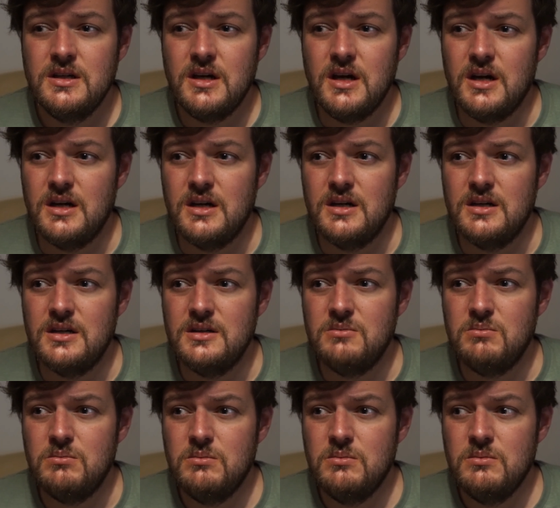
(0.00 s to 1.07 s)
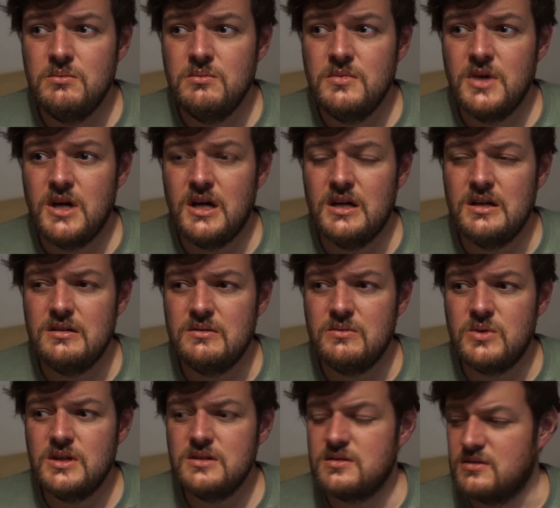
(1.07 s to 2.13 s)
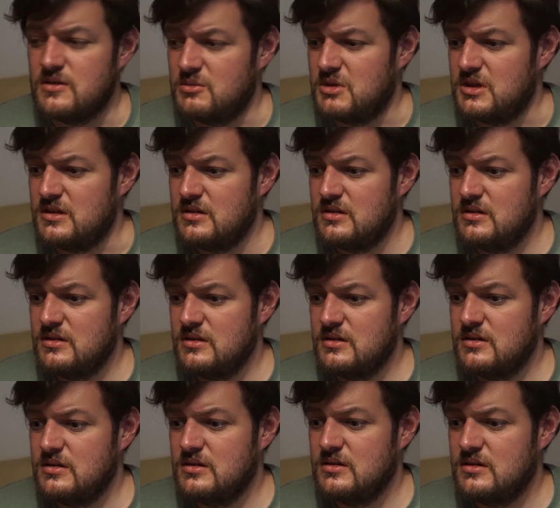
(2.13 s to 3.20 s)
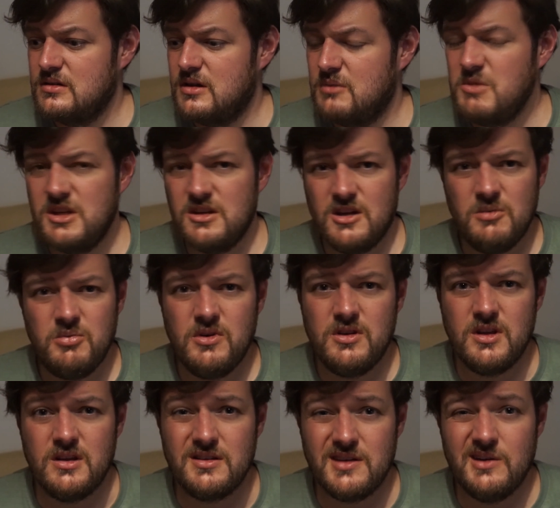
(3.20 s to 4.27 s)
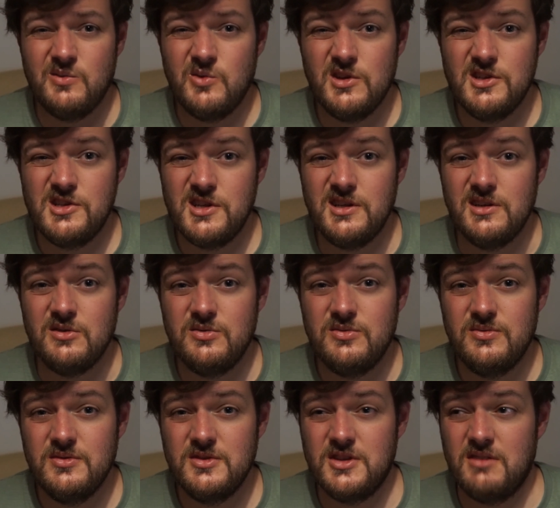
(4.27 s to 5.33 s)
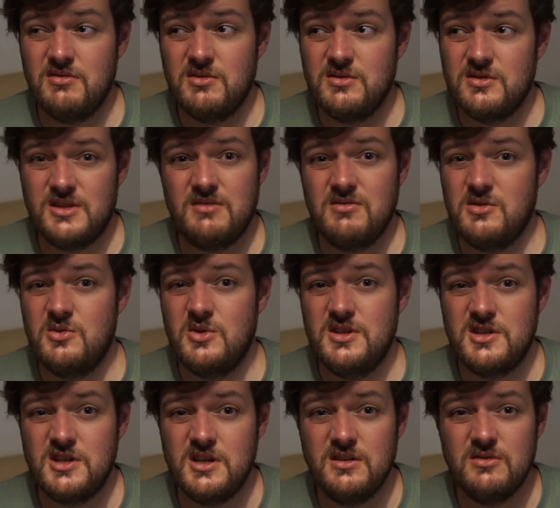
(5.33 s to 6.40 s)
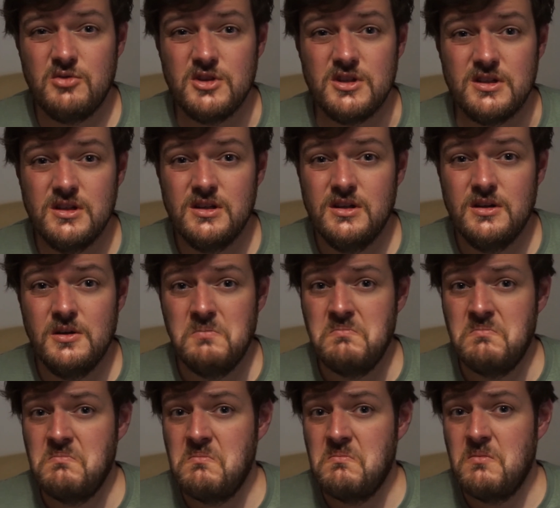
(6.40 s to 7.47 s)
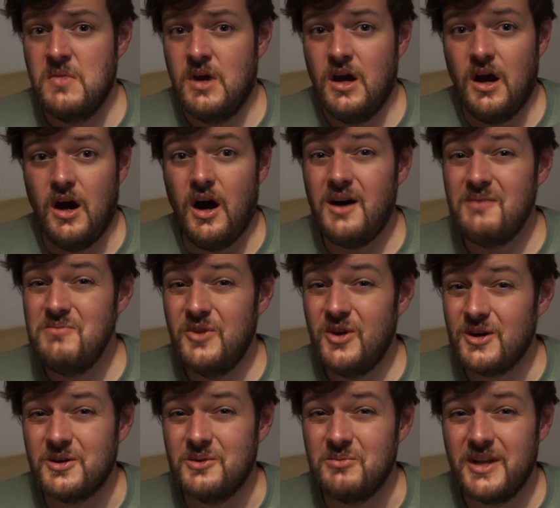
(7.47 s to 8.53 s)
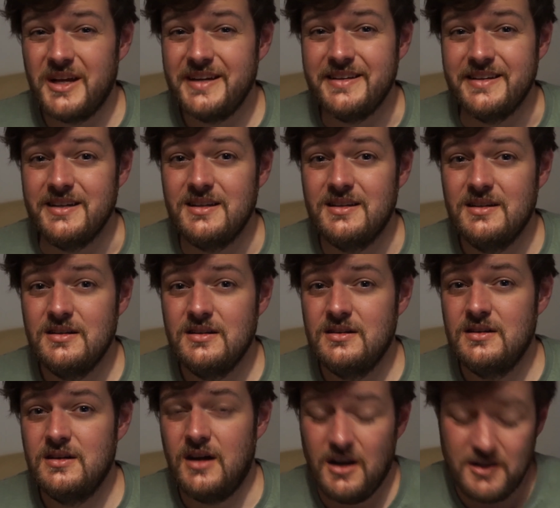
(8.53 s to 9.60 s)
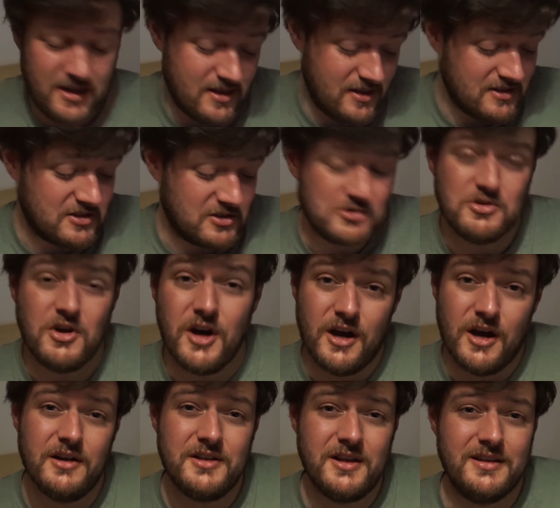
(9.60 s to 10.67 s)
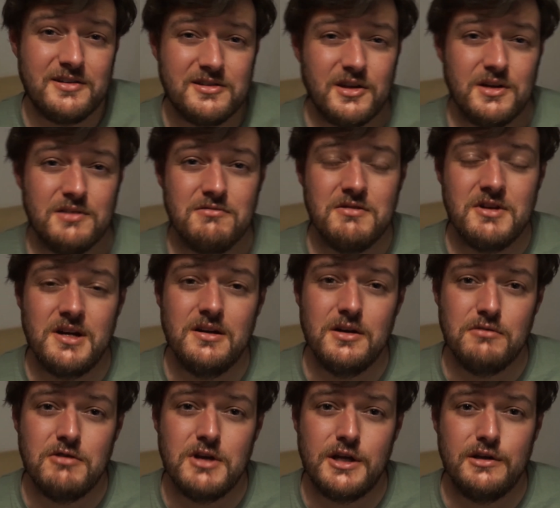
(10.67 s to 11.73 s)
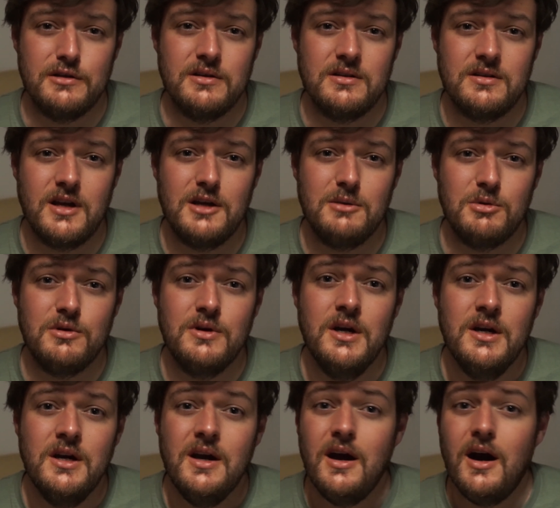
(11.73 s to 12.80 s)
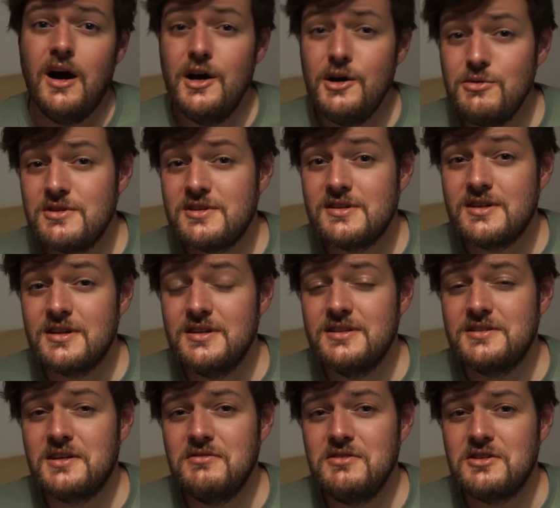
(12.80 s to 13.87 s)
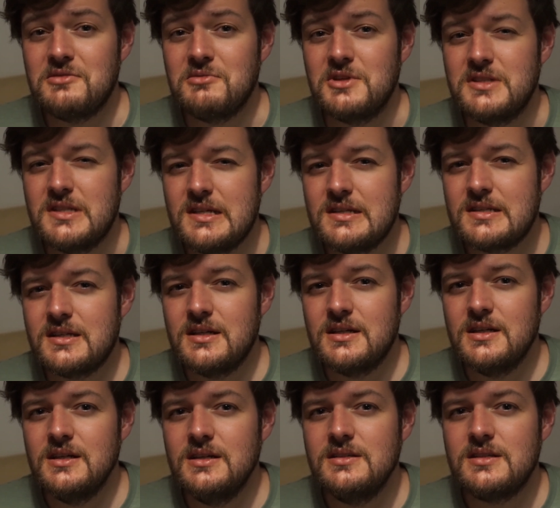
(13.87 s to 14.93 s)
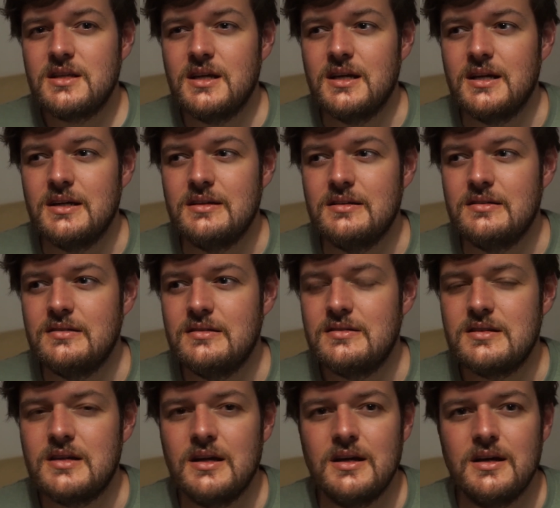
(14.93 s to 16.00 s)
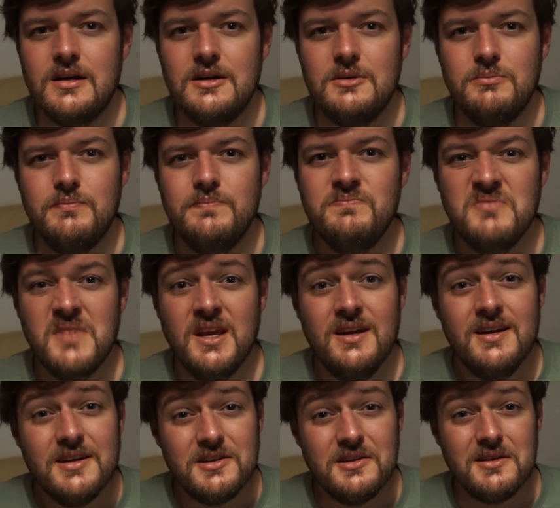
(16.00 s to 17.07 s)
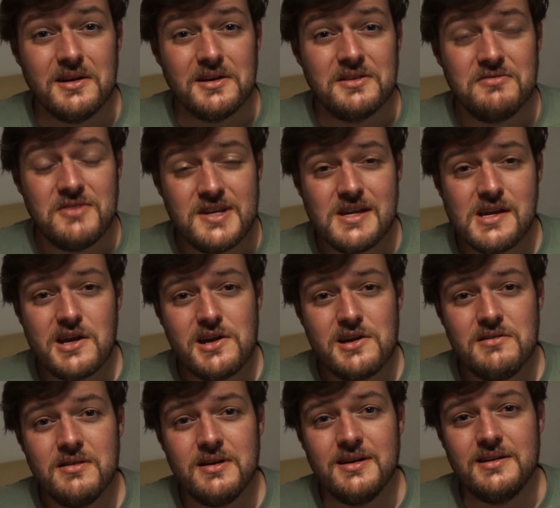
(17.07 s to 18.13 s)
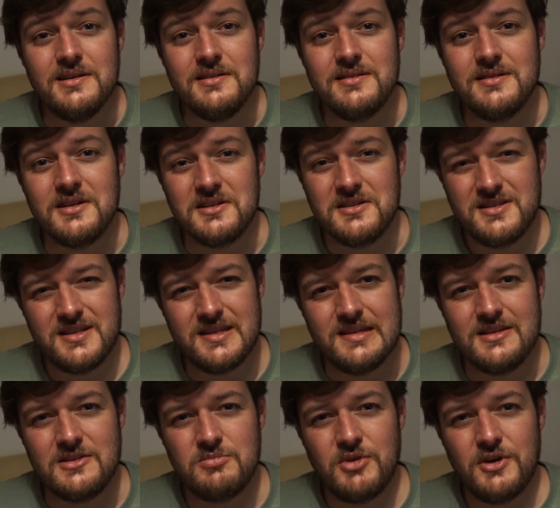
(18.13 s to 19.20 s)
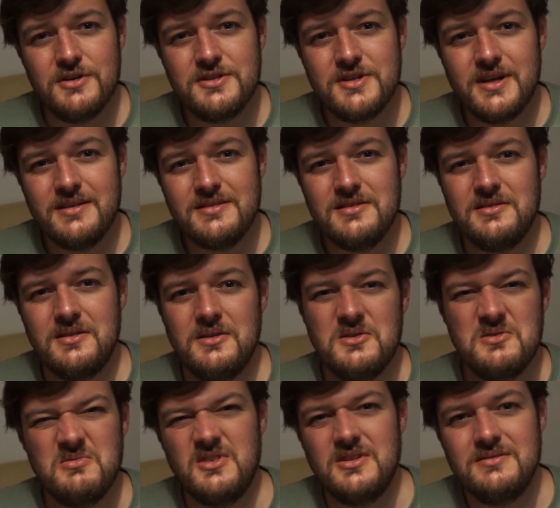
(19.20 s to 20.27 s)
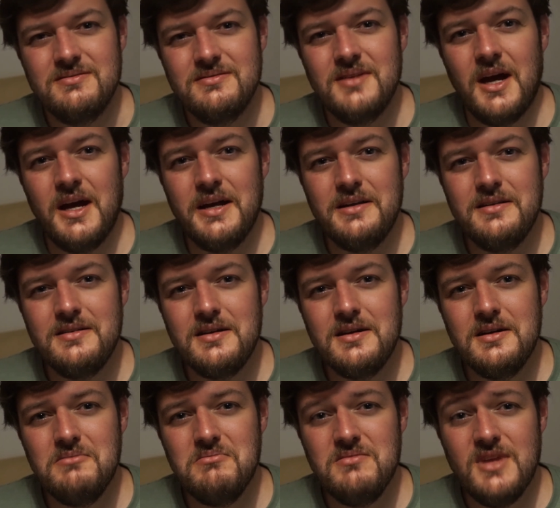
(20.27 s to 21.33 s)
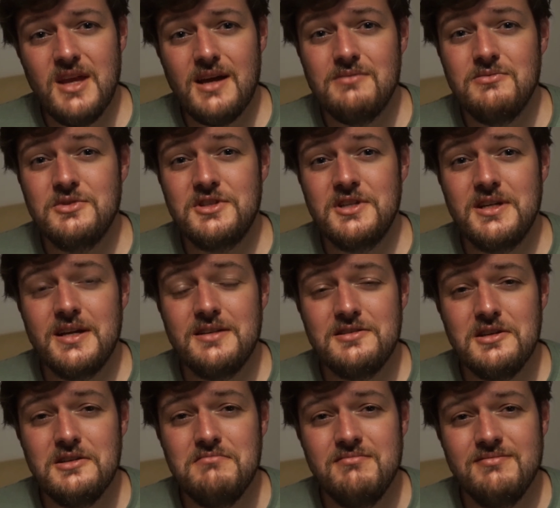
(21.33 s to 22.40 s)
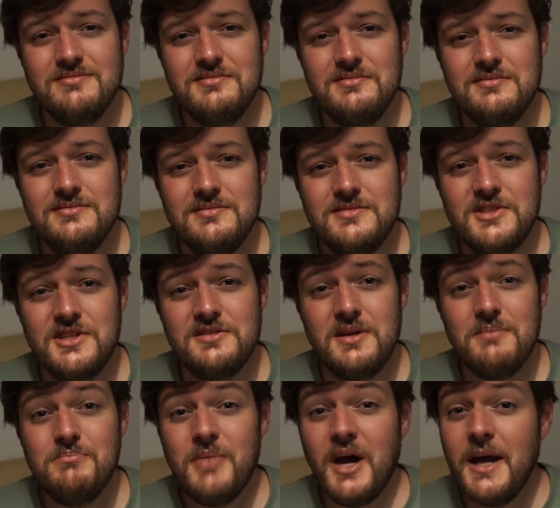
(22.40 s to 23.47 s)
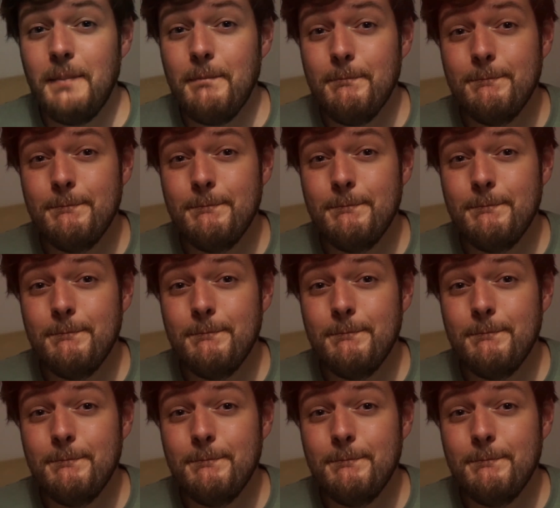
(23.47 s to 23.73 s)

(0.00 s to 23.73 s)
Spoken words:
And what else have I made? I made a couple of things out of one sheet of £7 sheet of wood. I'm not complaining. I think this is alright, think it's going to look really good on the table. I hope this has given you some ideas, guys, and you'd like the video and like to see in this process. And yeah, we'll see you again soon. Cheers then, bye.